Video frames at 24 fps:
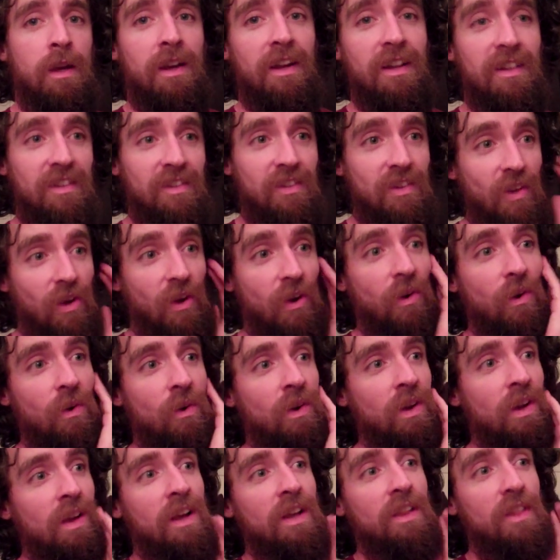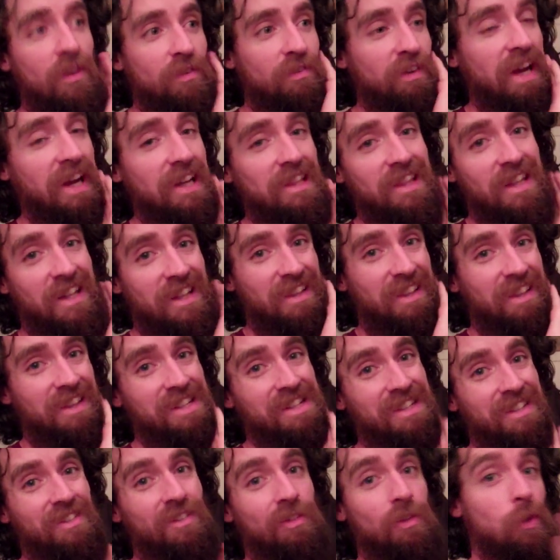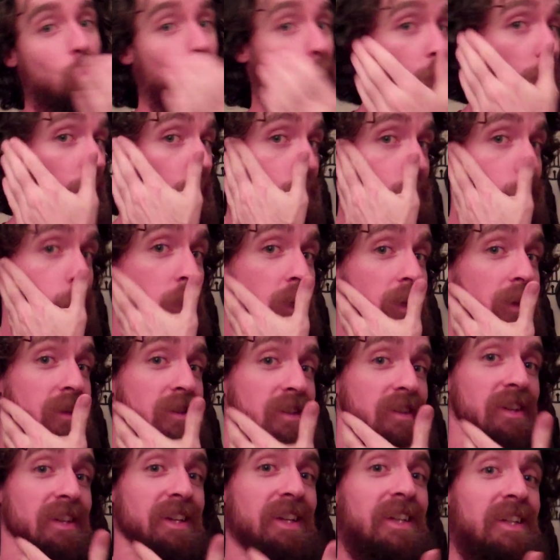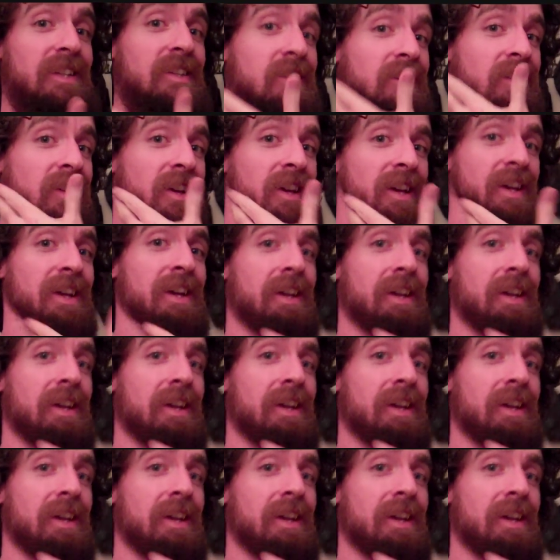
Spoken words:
and so the fact that it's doing as well as it is